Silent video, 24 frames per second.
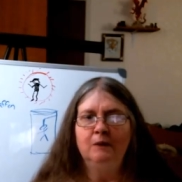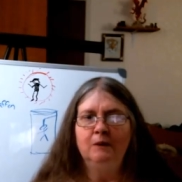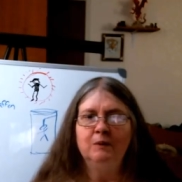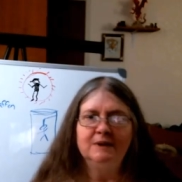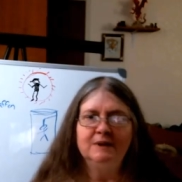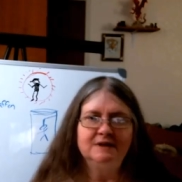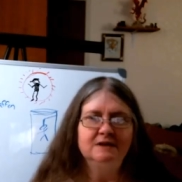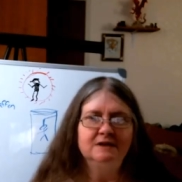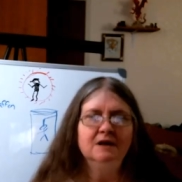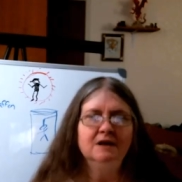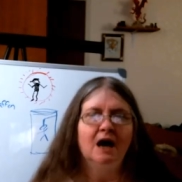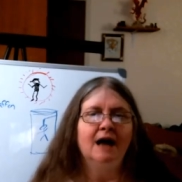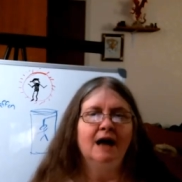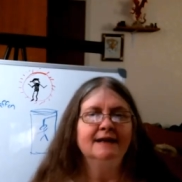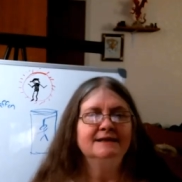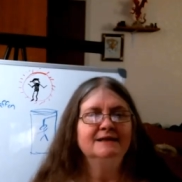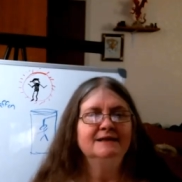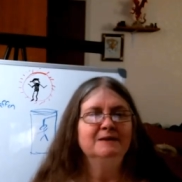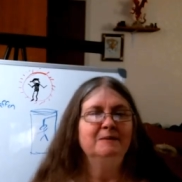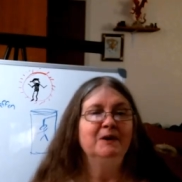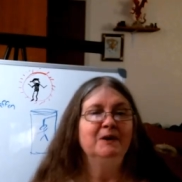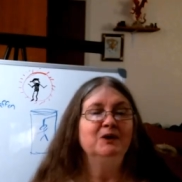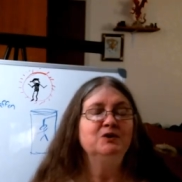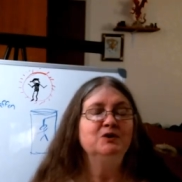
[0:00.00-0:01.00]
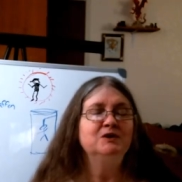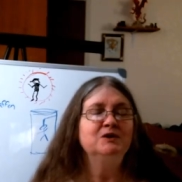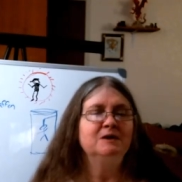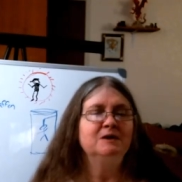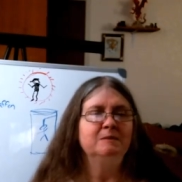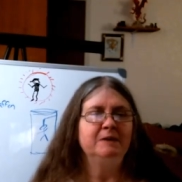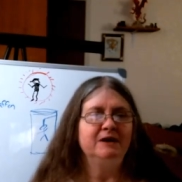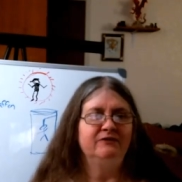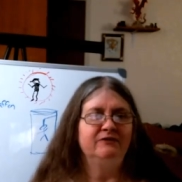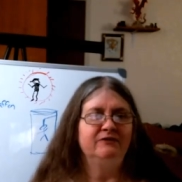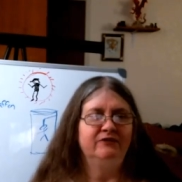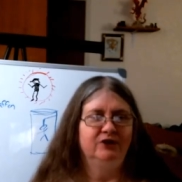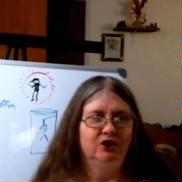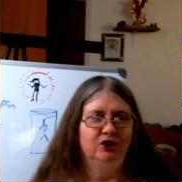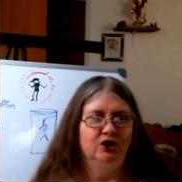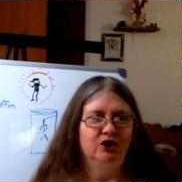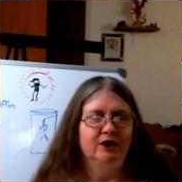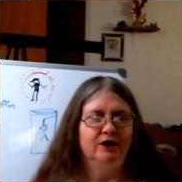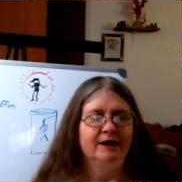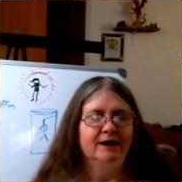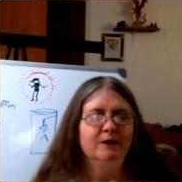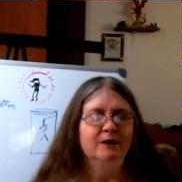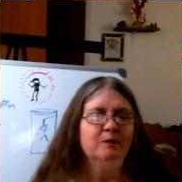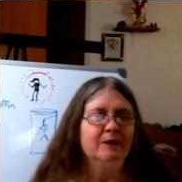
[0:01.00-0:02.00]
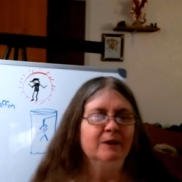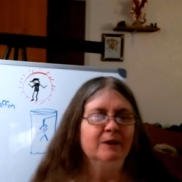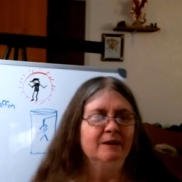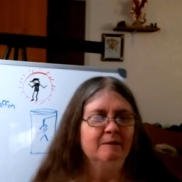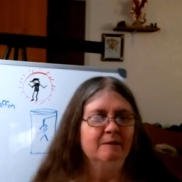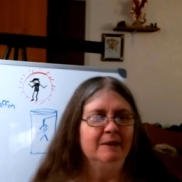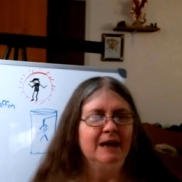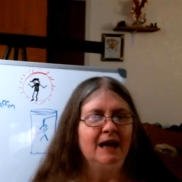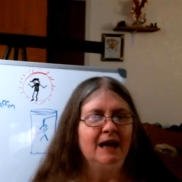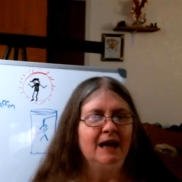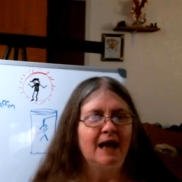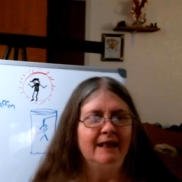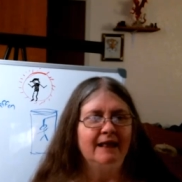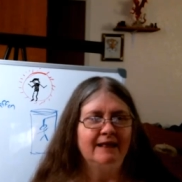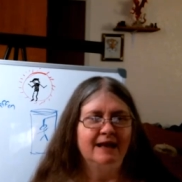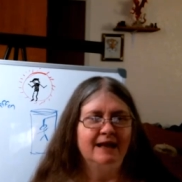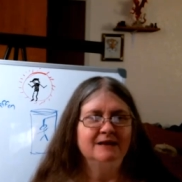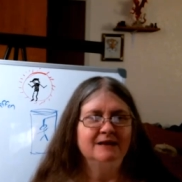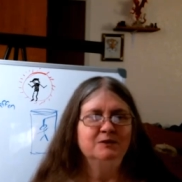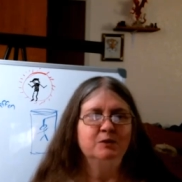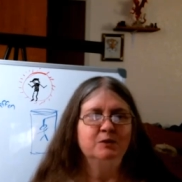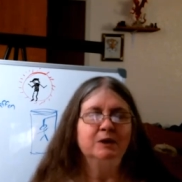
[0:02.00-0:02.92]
he was not supposed to be flirting with me,